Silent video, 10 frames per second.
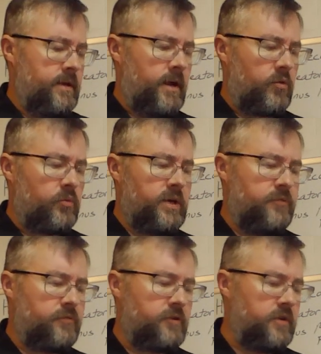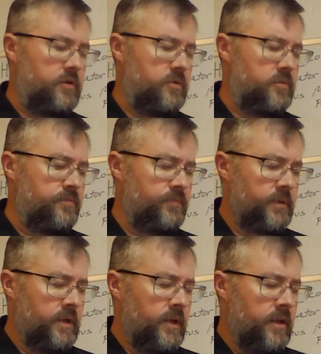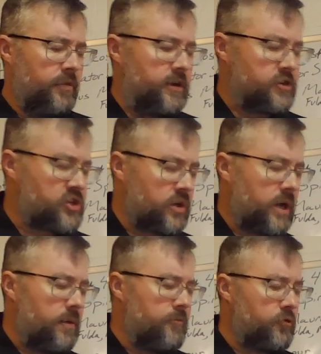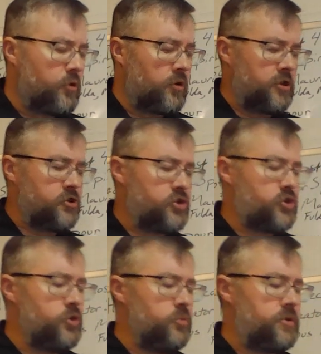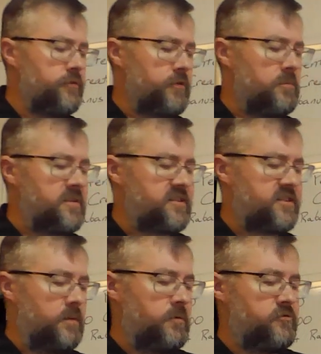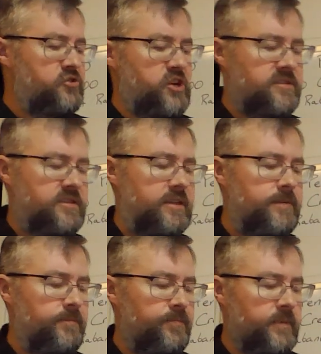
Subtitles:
And I'll read for you. There shall come forth a shoot from the stump of Jesse,